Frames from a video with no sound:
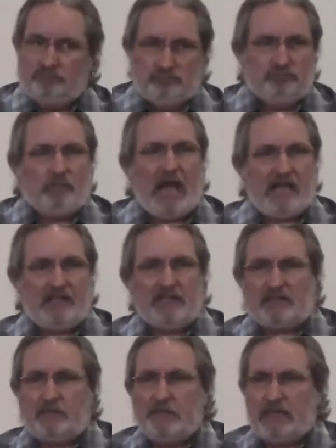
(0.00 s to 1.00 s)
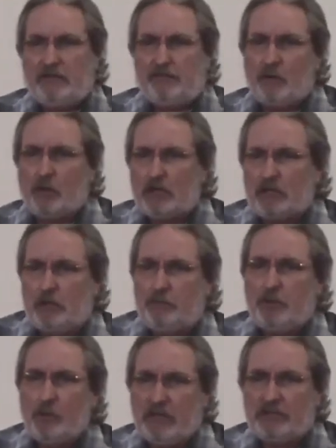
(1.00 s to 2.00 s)
I think the metaphorical
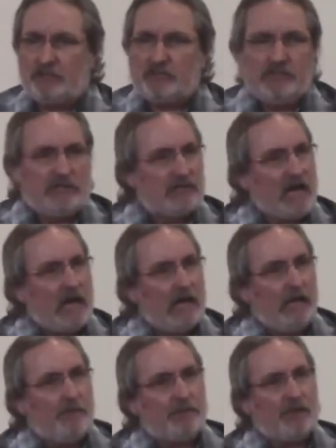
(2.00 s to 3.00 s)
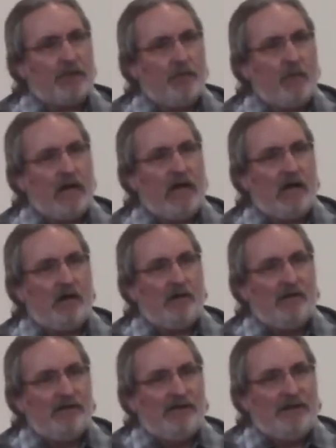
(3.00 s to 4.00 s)
points tie up pretty well.
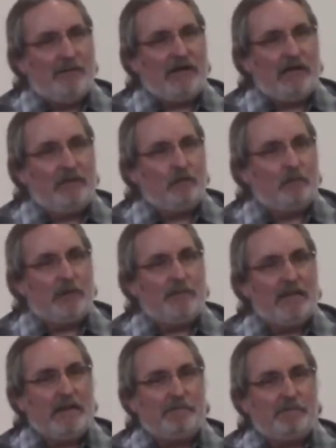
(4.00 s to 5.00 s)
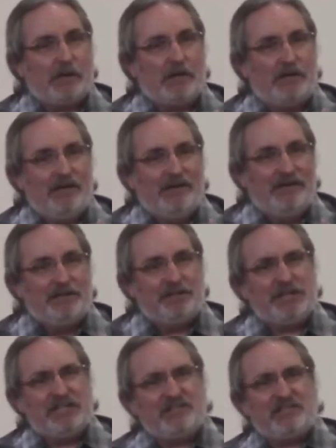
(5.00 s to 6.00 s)
But remember,
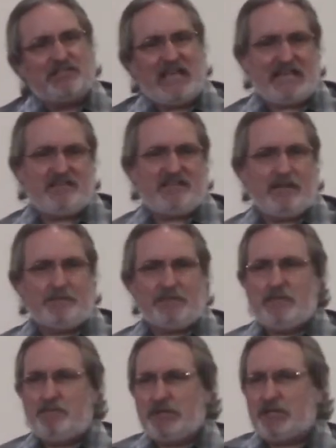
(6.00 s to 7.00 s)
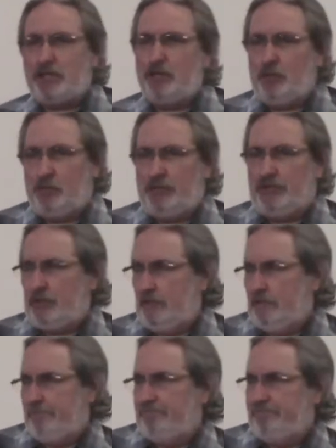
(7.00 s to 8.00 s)
Jesus asked something peculiar.
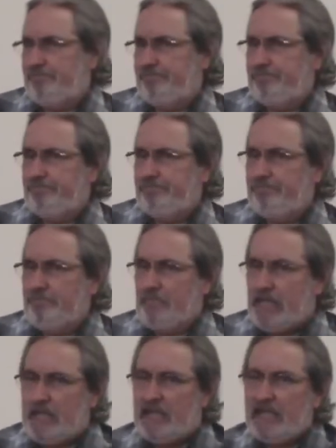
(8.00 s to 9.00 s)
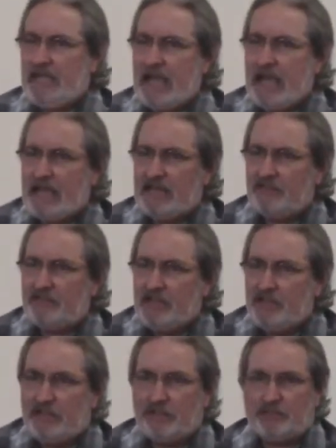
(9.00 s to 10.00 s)
He has
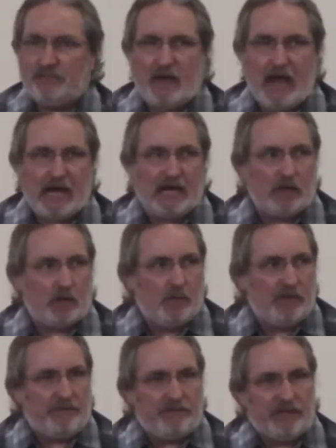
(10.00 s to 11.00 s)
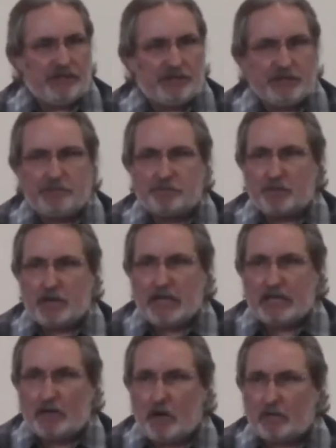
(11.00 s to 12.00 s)
this fire with fish and
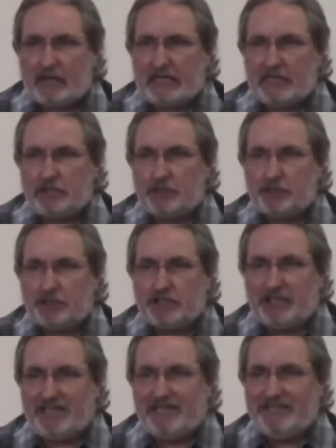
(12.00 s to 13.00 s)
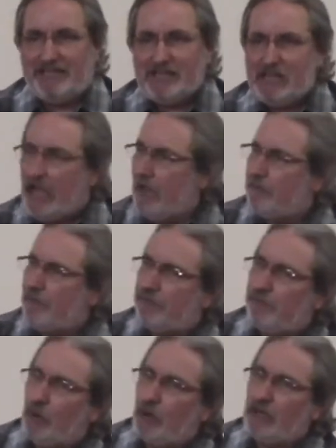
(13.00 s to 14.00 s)
bread already cooking, and
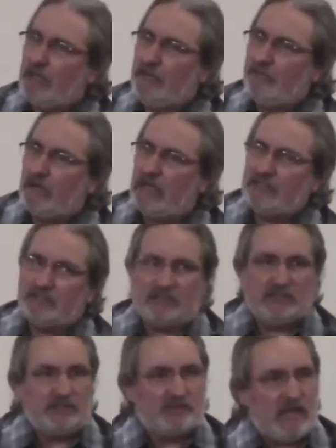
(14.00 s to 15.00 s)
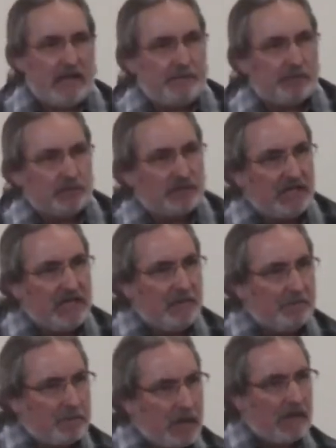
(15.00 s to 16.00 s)
before he invites the disciples to
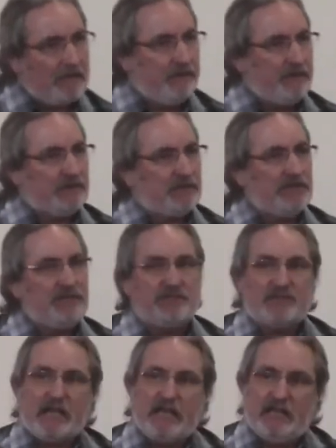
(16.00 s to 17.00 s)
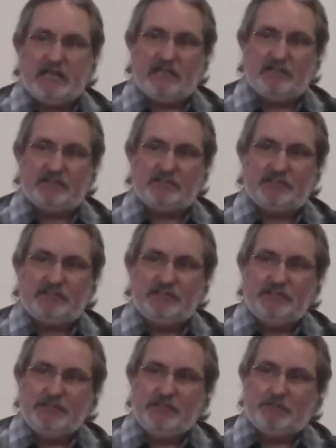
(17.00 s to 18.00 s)
eat breakfast, he says,
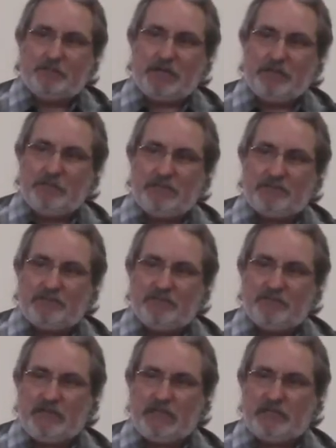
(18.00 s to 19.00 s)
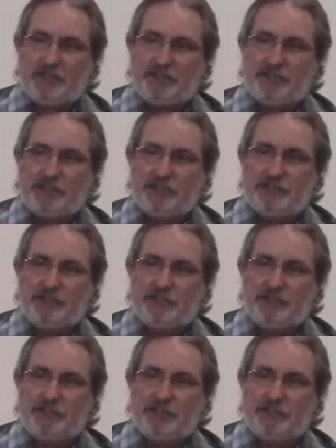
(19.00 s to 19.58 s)
"Bring me some fish."